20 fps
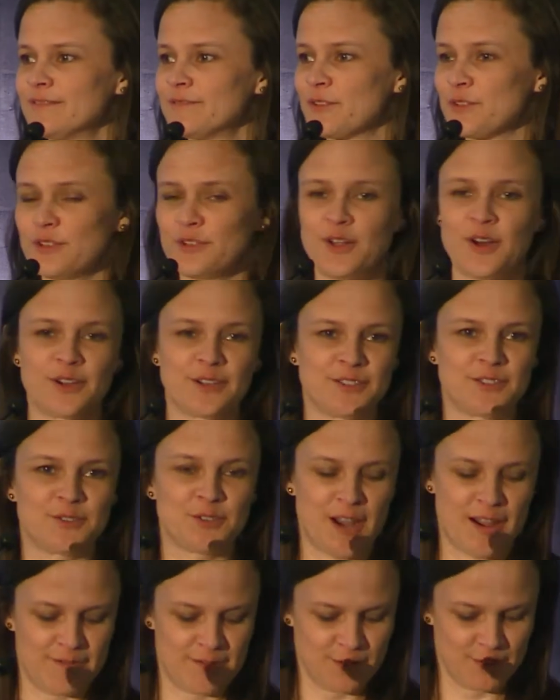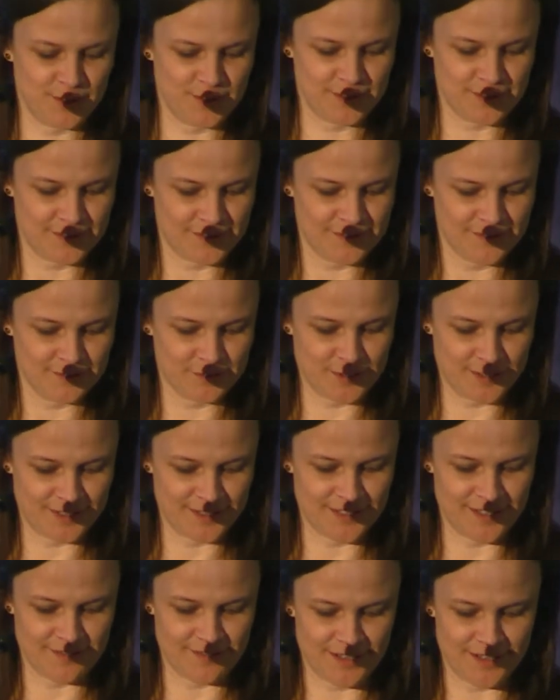for the longest travel
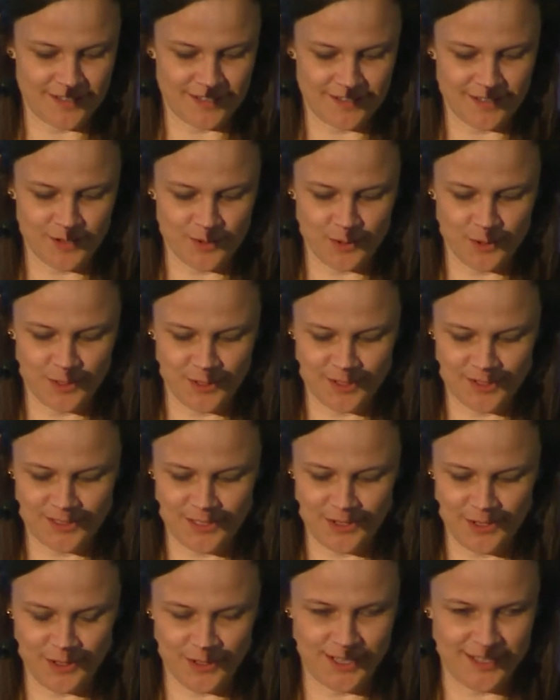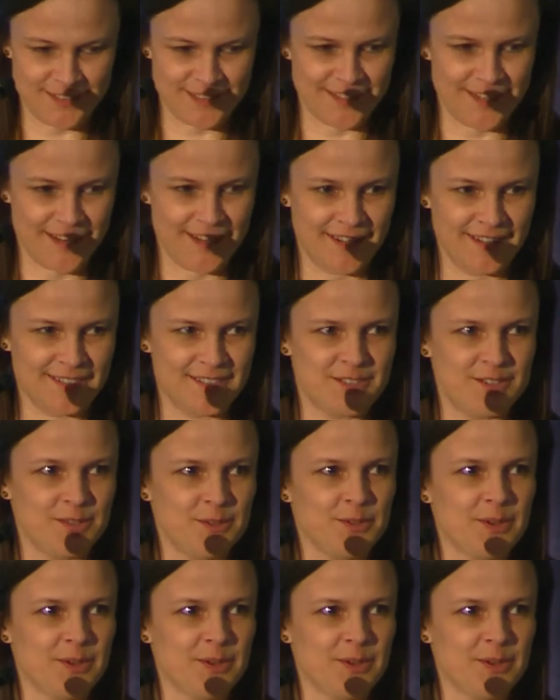was given at the awards dinner last night to